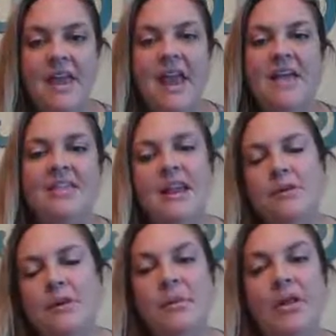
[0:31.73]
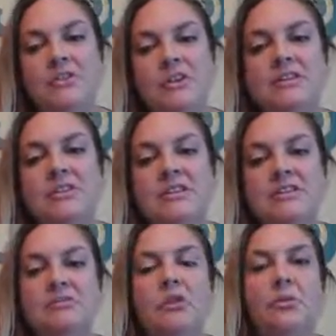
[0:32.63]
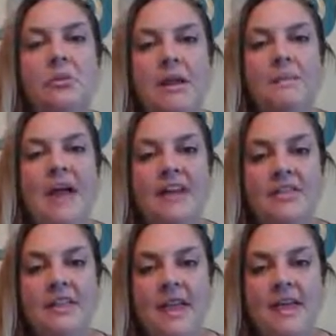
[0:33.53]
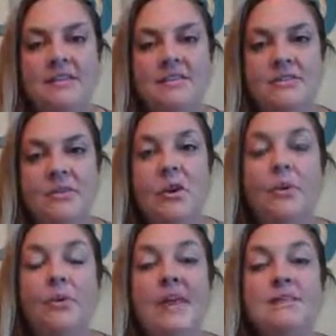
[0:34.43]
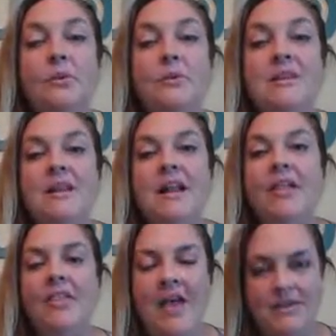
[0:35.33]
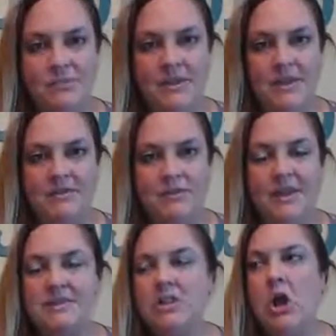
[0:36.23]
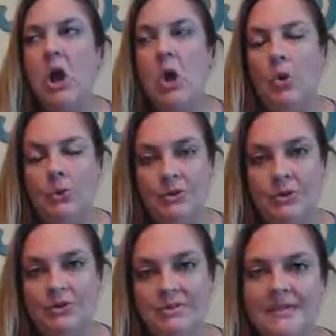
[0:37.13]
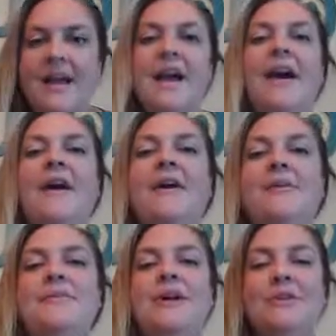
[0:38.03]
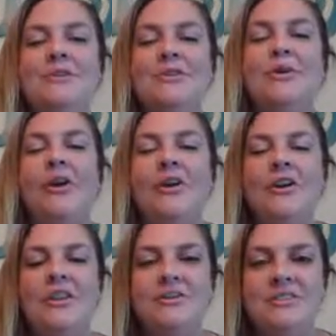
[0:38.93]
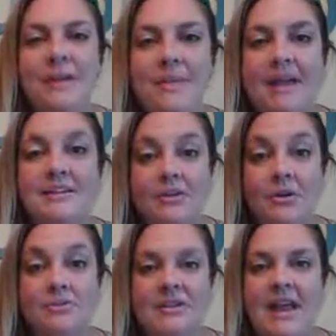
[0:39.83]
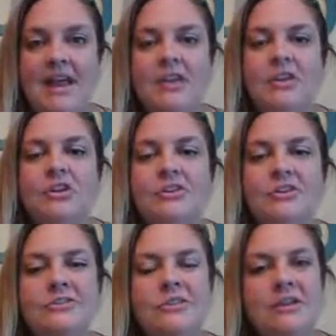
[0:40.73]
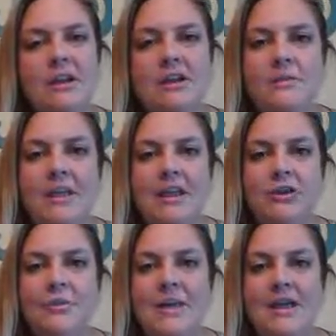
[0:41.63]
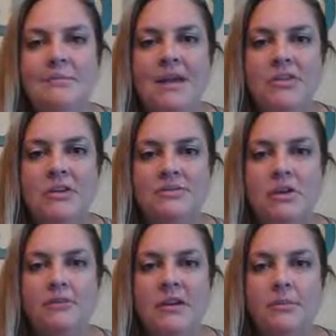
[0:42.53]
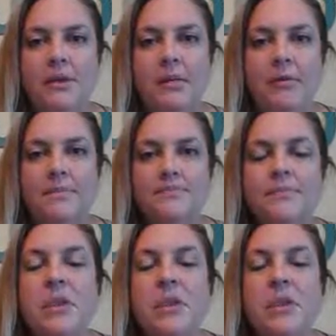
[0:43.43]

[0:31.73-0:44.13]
And then I would apologize to the 0 and bring it back at the end. Well, that's what we did last week. So that's old news. No, you are going to use get back 0 today. You're just not going to make it your main method of solving a problem.